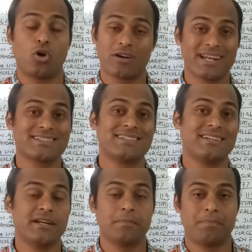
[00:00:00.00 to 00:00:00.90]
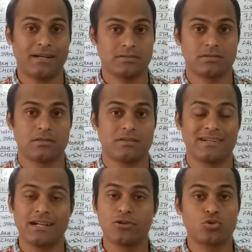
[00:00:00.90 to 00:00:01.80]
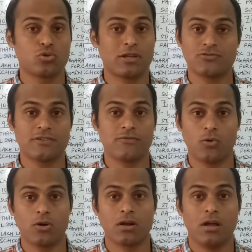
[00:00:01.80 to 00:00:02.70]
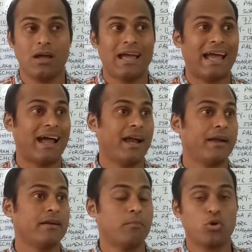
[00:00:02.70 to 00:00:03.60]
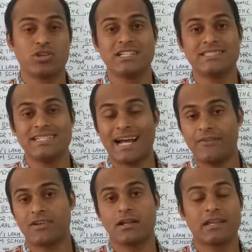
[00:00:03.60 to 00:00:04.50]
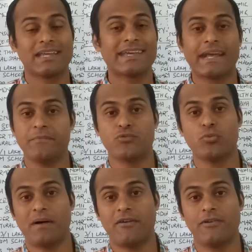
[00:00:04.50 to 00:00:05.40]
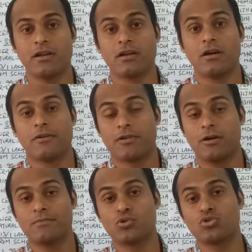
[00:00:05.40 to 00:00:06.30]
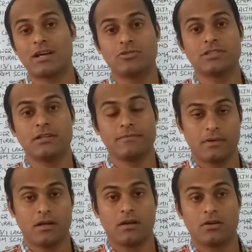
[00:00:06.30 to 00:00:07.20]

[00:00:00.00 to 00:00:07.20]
Congress didn't pass till 2004, and Modi ji, after he came to power from 2000